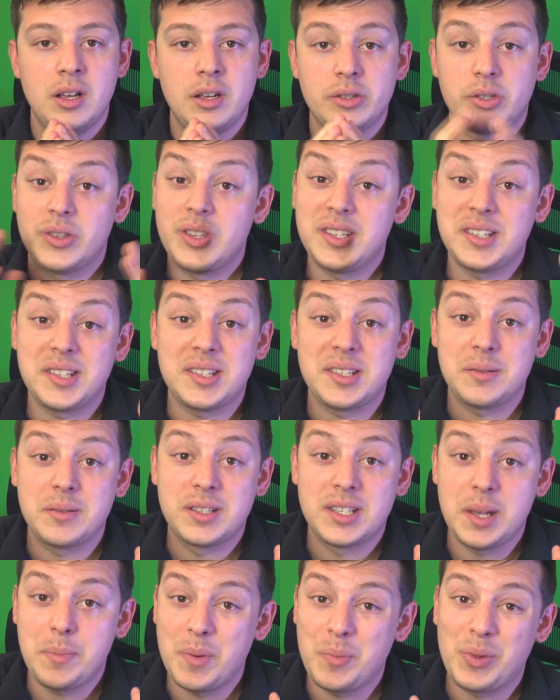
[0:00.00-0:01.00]
So this
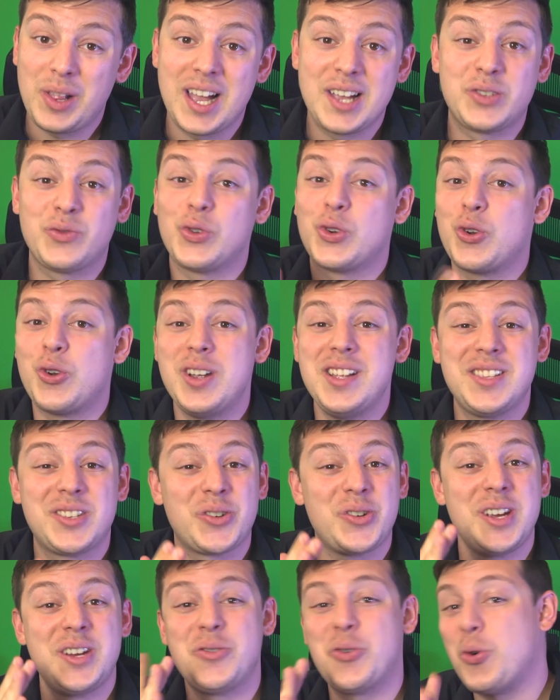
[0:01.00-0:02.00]
tip applies for green
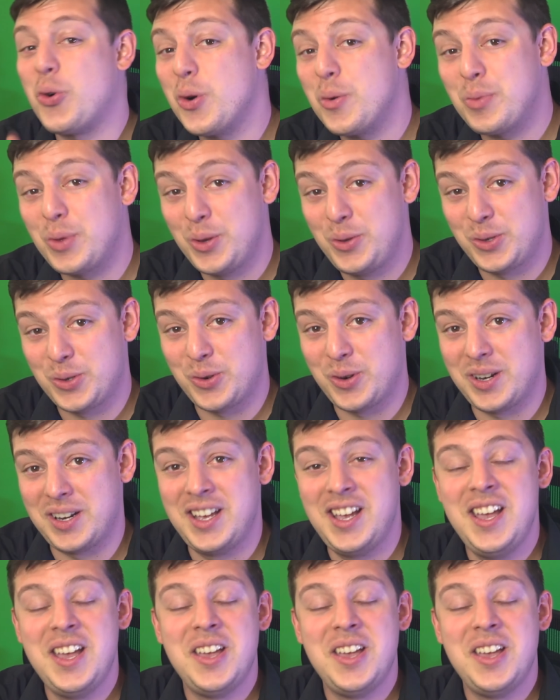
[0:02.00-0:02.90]
screen or blue screen.